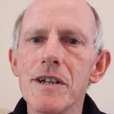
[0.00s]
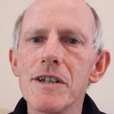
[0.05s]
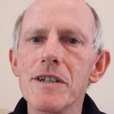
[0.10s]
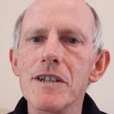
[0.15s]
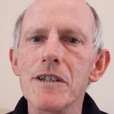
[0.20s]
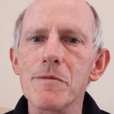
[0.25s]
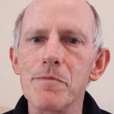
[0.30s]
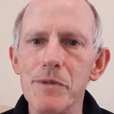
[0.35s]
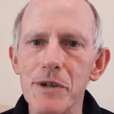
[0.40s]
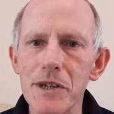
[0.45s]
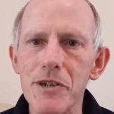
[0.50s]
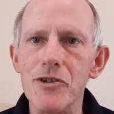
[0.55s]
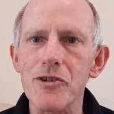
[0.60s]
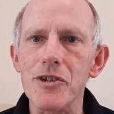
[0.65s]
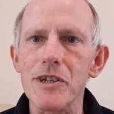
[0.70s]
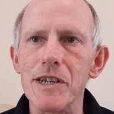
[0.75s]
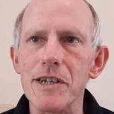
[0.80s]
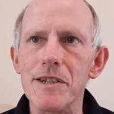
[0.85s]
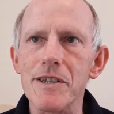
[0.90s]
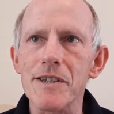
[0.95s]

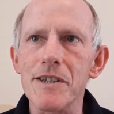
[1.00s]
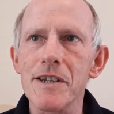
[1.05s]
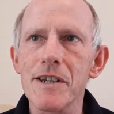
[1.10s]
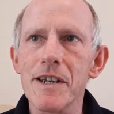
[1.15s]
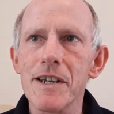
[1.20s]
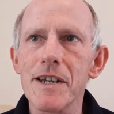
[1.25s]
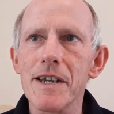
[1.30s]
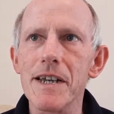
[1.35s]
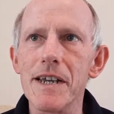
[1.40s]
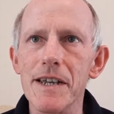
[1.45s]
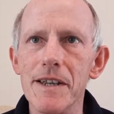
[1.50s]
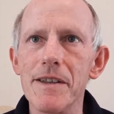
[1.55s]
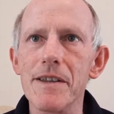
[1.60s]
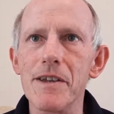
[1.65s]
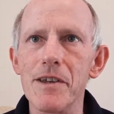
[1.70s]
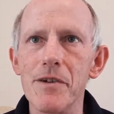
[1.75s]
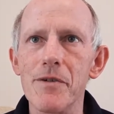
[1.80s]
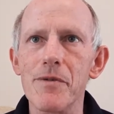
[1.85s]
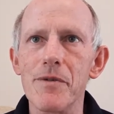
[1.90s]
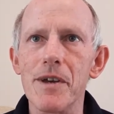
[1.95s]
species in
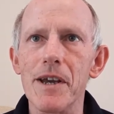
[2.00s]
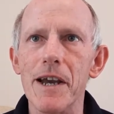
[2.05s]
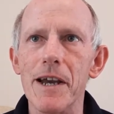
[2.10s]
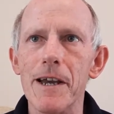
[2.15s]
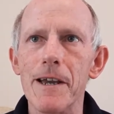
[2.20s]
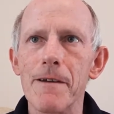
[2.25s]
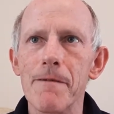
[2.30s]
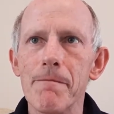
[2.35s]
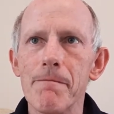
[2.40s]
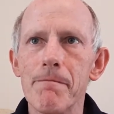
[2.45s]
the UK.